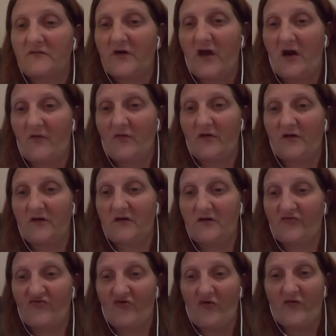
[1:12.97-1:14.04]
can't really
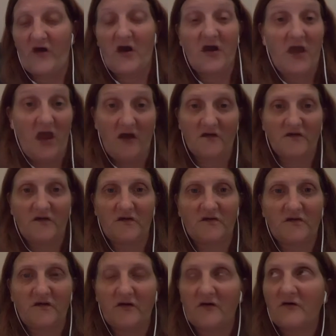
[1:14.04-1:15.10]
control that. Can't sit
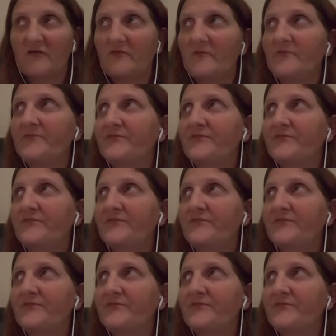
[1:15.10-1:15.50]
still.